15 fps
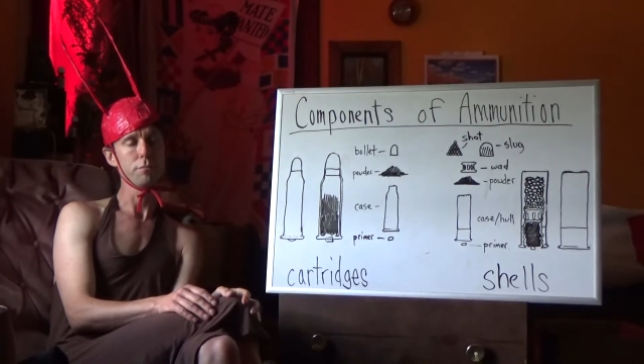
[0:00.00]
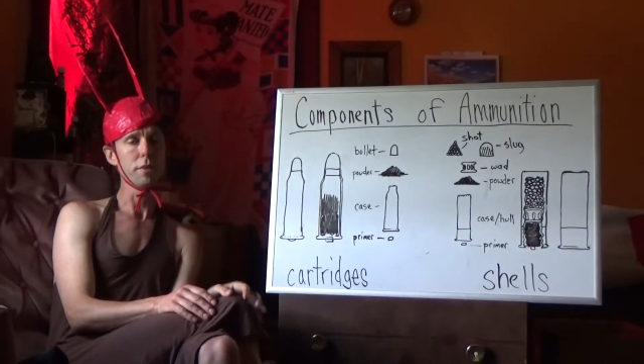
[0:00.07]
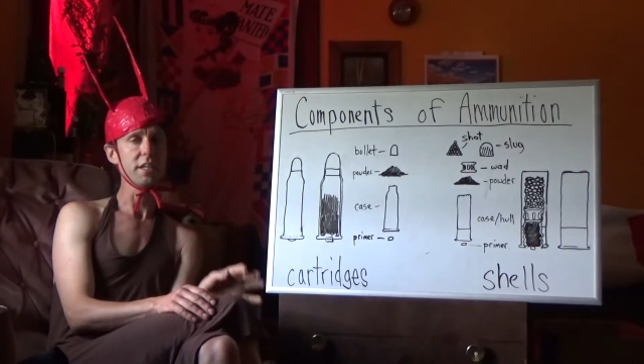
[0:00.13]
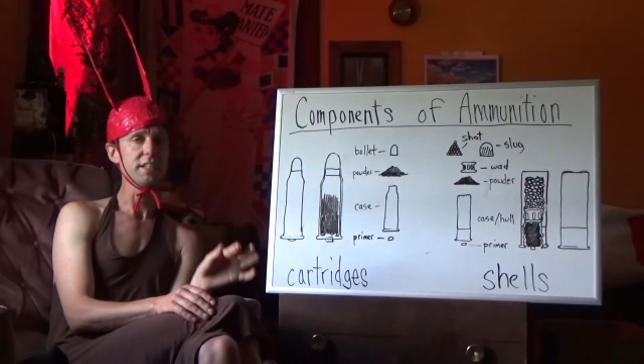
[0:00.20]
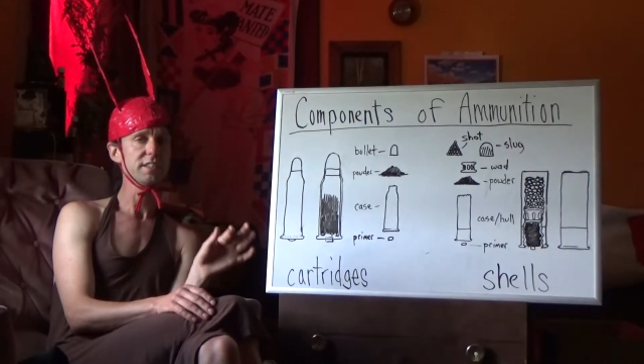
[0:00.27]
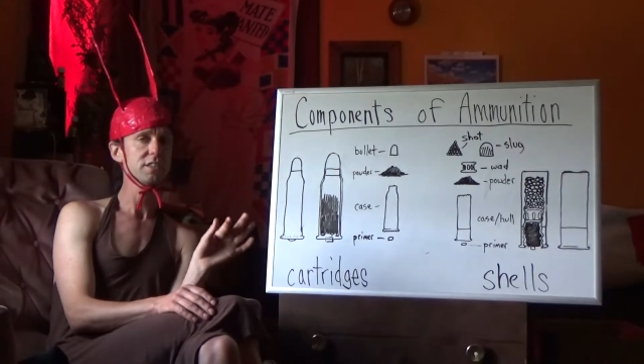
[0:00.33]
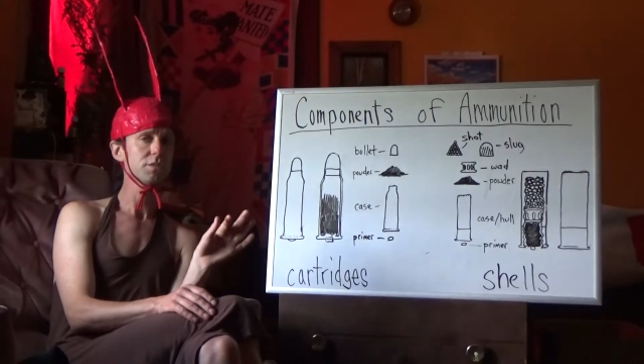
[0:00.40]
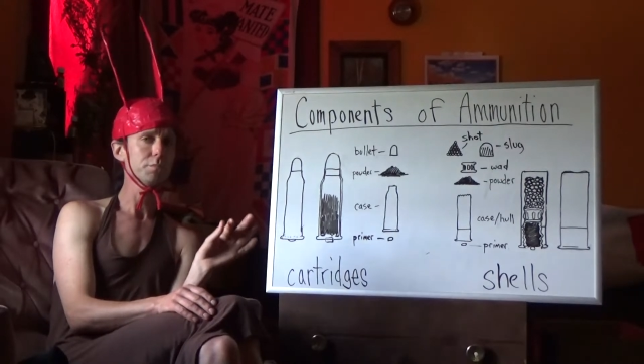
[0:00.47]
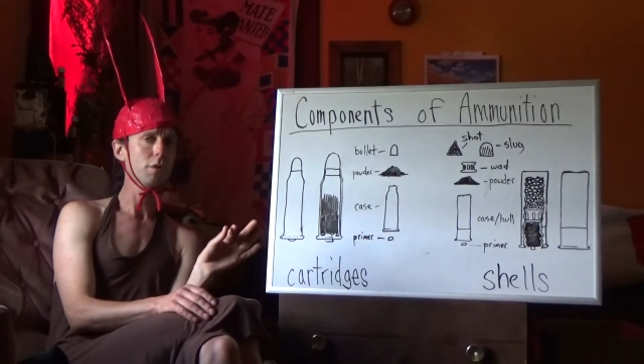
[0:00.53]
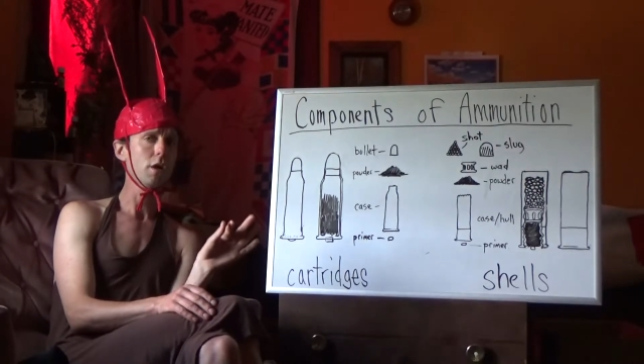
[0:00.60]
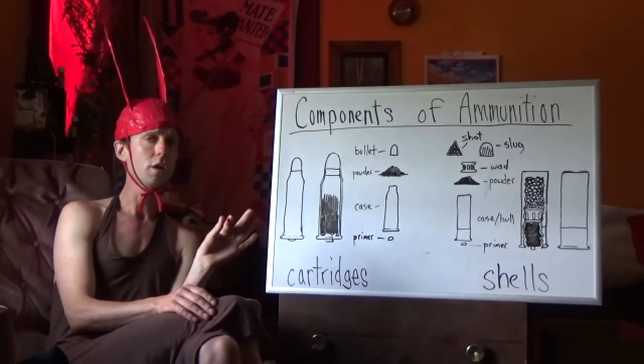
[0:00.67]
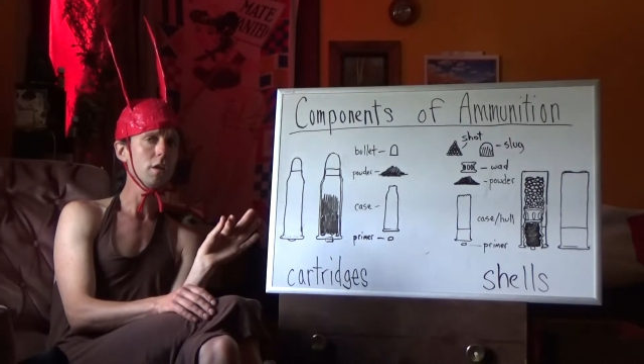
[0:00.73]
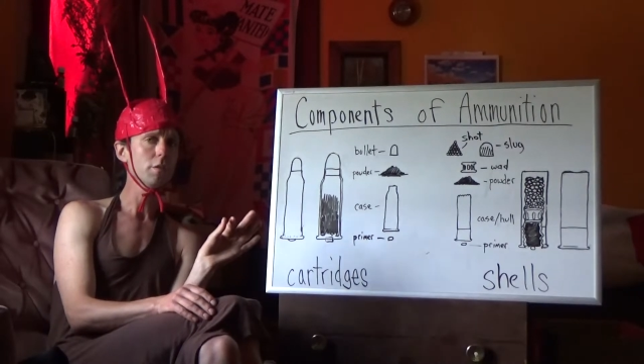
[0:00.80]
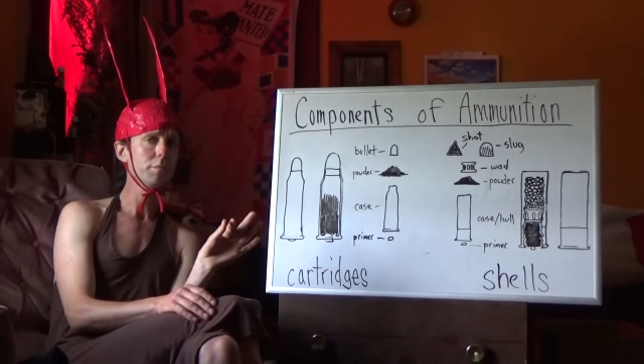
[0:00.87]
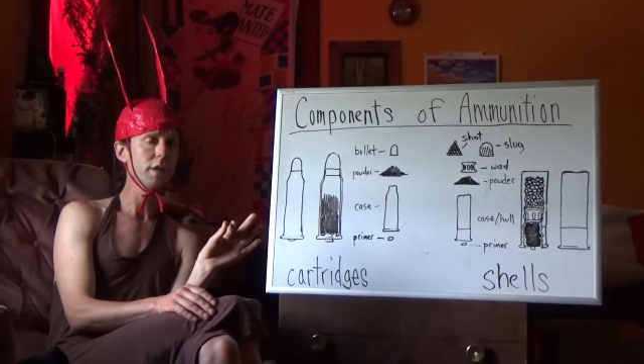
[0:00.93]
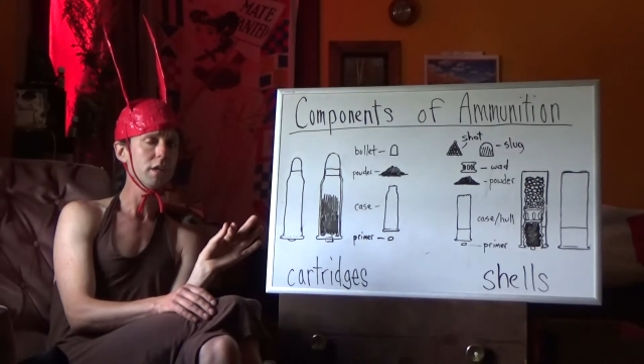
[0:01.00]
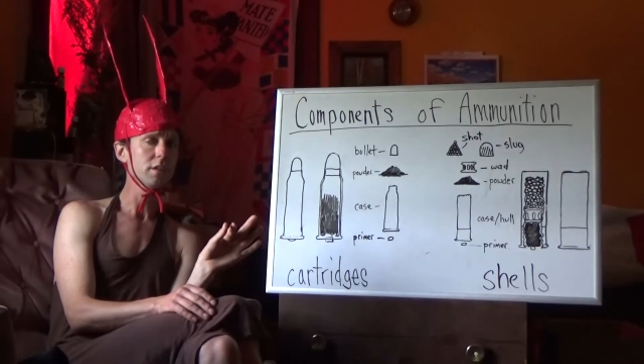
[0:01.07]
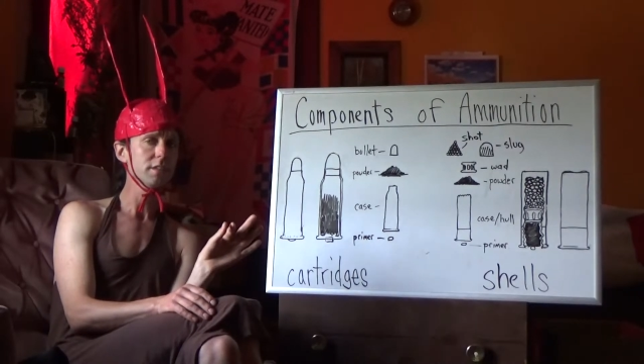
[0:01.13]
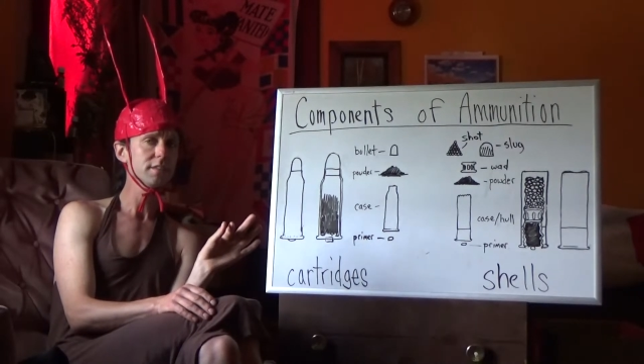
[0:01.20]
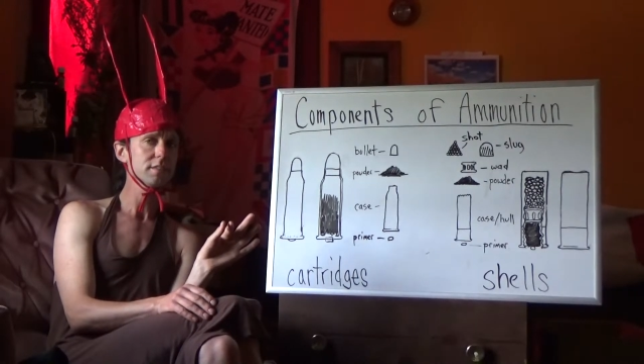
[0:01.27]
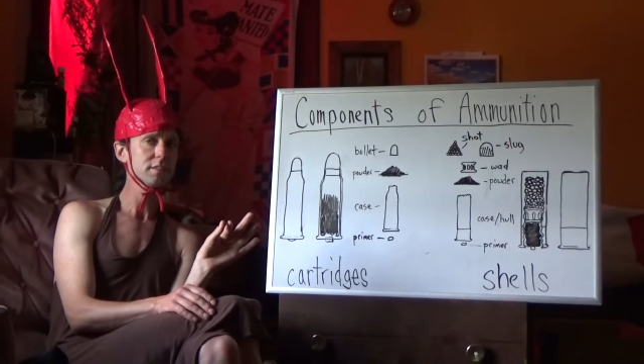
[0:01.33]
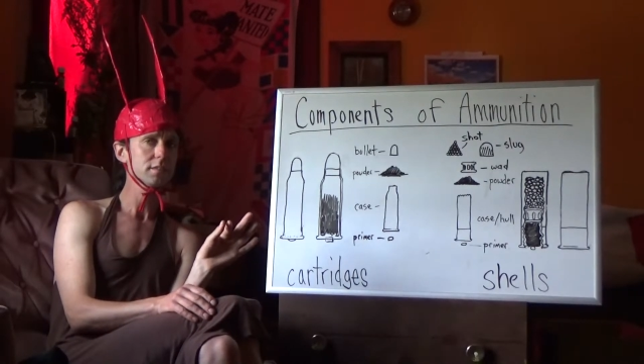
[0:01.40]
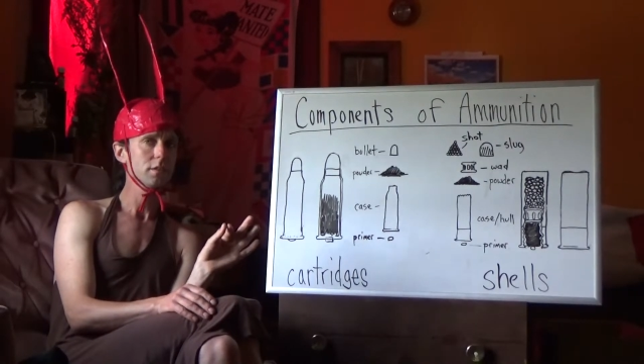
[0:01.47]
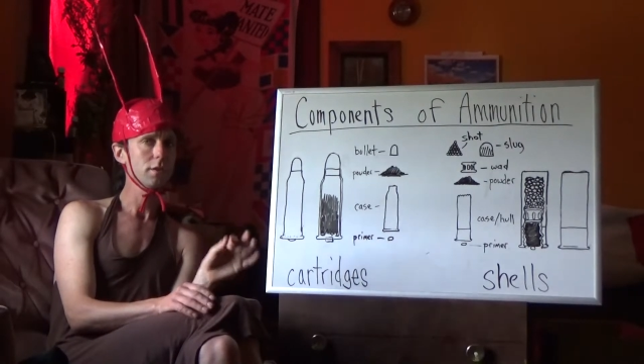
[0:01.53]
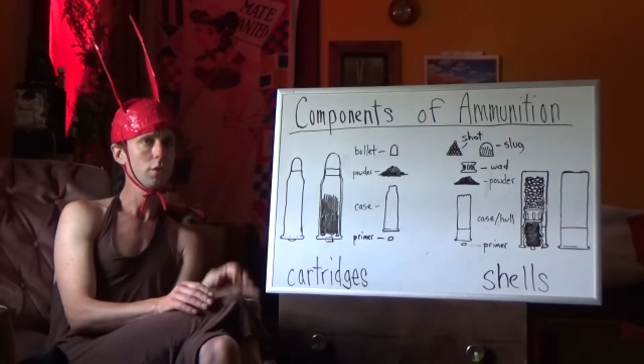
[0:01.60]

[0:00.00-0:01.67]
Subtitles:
many small pellets,